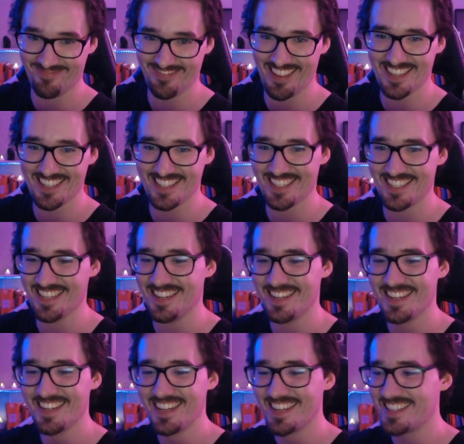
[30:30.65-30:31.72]
Nicely done.
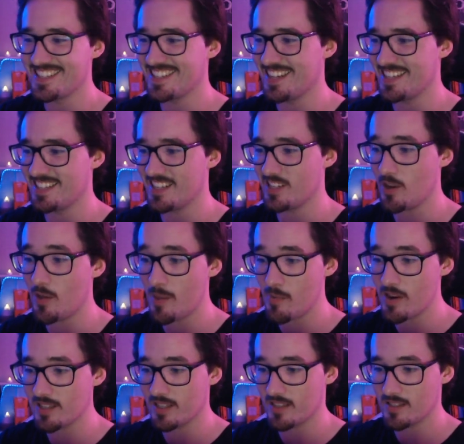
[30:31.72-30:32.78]
It's a nice touch. Oh, they're
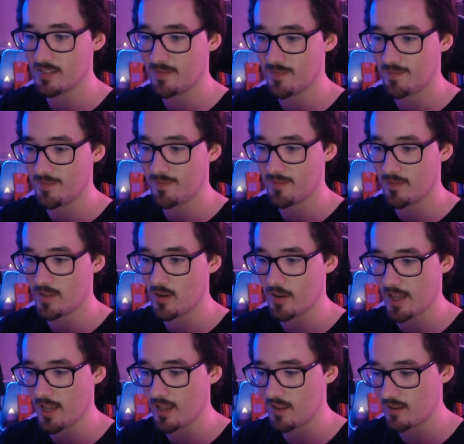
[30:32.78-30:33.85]
bracelets.
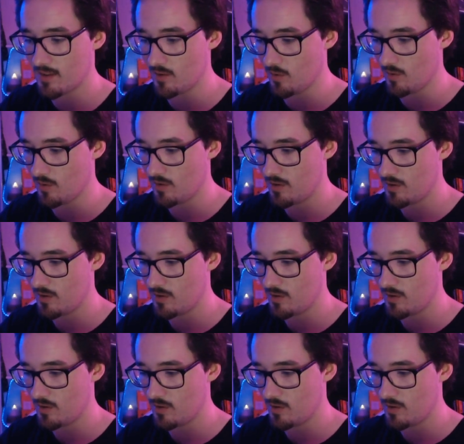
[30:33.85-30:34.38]
Okay, cool.